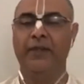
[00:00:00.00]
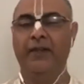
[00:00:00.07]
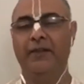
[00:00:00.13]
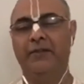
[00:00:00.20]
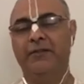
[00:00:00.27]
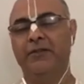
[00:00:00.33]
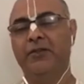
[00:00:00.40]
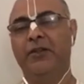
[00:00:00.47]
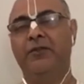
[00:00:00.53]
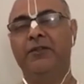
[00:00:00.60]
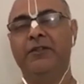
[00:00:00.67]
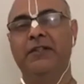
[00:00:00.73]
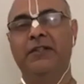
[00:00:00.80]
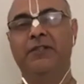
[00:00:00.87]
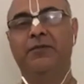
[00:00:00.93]
so there was
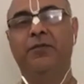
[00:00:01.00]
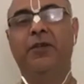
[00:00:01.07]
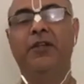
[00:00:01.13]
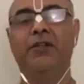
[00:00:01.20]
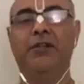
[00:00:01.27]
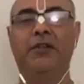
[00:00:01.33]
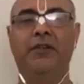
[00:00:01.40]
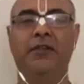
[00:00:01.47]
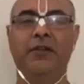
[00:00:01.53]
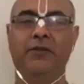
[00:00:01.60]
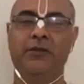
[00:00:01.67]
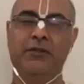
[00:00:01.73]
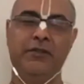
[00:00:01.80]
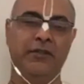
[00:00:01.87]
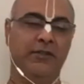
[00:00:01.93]
this preacher, he
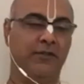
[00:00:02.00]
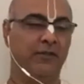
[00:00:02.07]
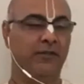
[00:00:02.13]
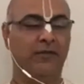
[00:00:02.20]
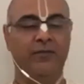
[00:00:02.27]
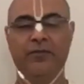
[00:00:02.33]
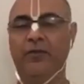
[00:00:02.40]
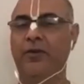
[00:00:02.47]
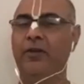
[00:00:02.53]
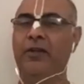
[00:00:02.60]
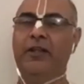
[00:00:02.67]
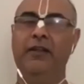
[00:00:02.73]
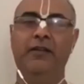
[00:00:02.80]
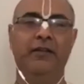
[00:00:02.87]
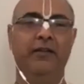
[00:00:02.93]
was just
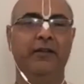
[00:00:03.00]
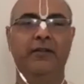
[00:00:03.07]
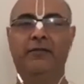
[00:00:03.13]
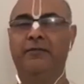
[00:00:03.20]
following the,